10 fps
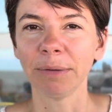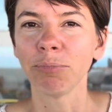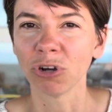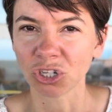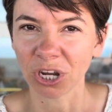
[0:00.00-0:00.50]

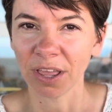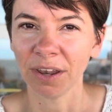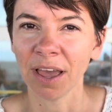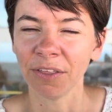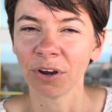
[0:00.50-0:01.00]
push
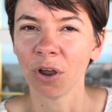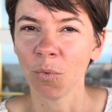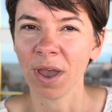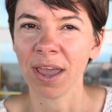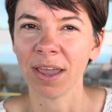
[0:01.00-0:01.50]
another
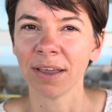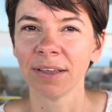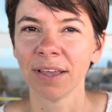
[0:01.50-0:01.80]
away